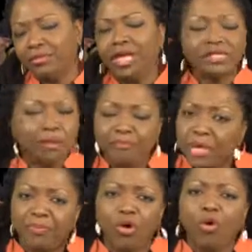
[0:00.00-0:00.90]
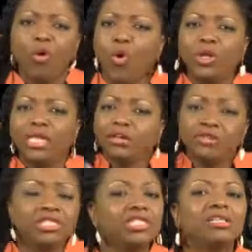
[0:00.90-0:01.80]
There are some people only
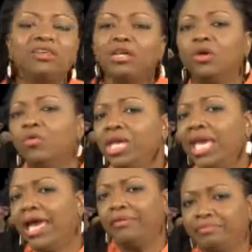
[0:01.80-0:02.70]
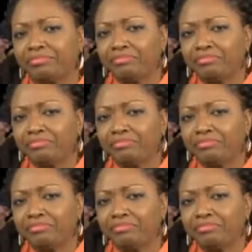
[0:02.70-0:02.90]
Christians on the weekend.